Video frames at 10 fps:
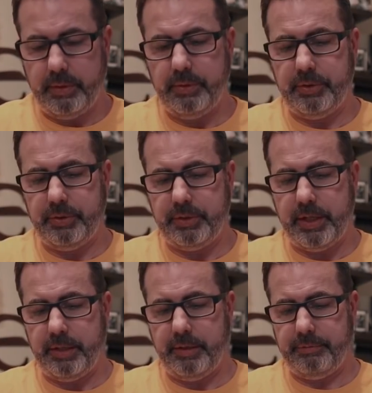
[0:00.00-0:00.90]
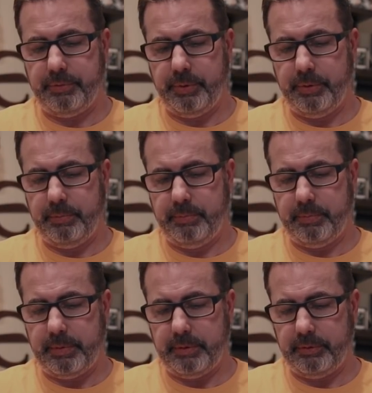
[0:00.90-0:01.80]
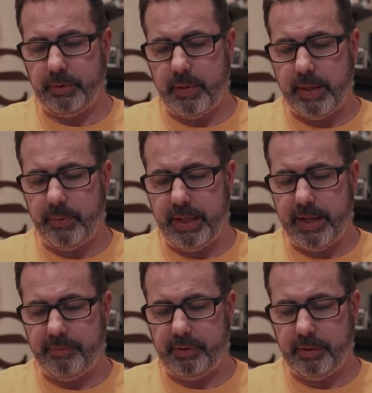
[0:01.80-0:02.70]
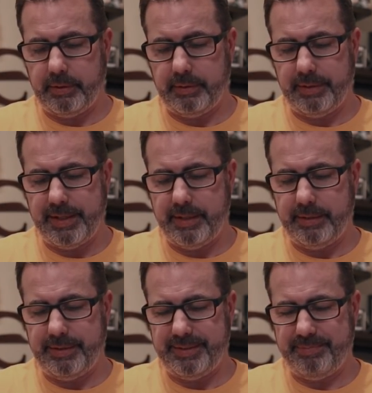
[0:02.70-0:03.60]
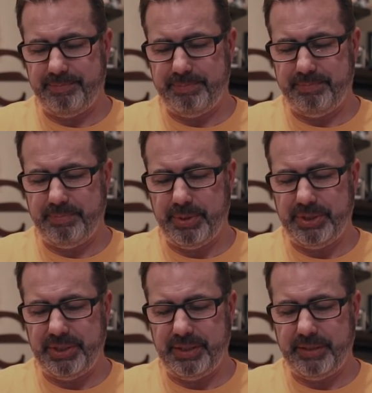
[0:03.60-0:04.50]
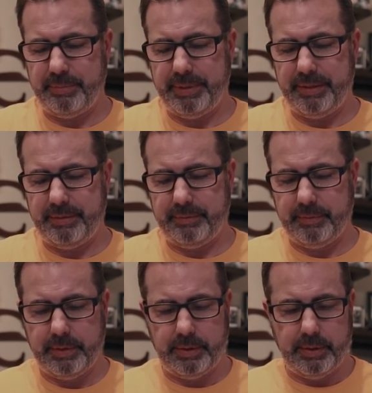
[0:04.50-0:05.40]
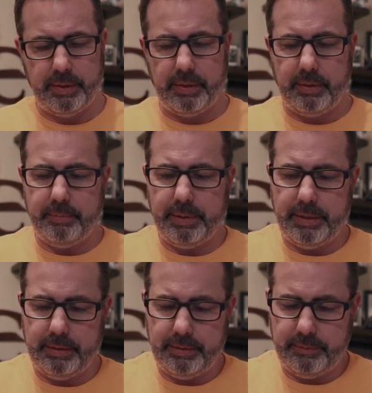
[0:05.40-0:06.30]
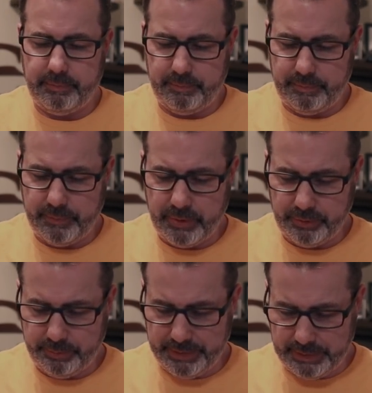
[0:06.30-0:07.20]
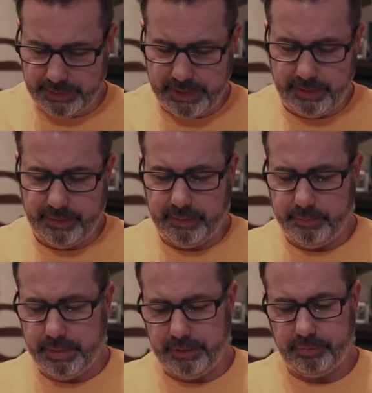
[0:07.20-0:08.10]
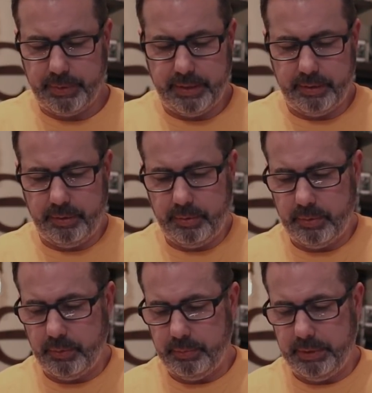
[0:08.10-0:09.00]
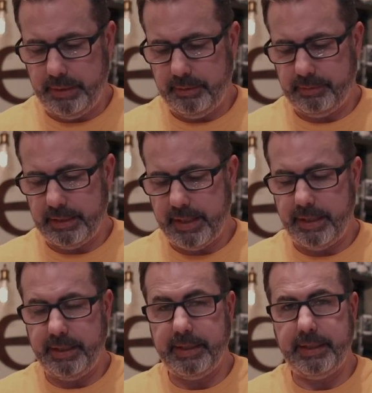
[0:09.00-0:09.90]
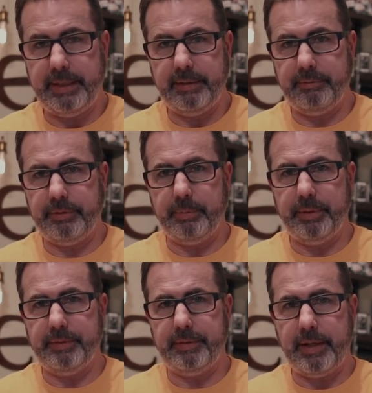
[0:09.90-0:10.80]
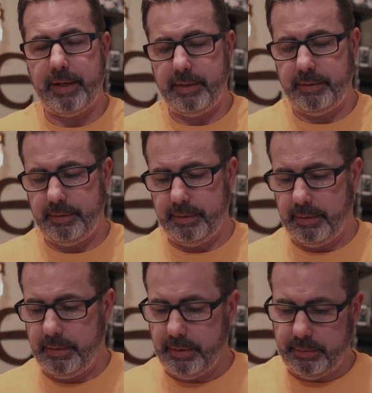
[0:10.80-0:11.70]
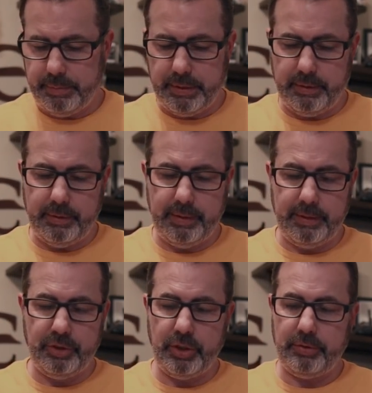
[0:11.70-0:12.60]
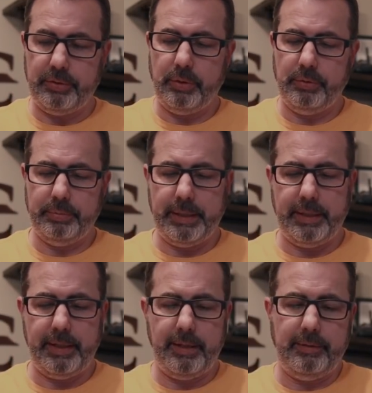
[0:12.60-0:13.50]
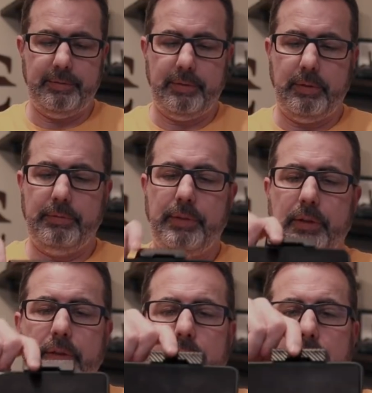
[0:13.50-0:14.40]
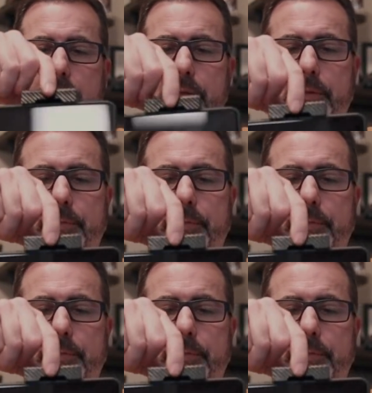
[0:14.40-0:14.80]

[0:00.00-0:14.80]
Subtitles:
there's just not enough room, so I would have to kind of just push it a little bit. But ultimately, I think the best way to do it would be sliding it in from the side, but it just holds my case. So if you look,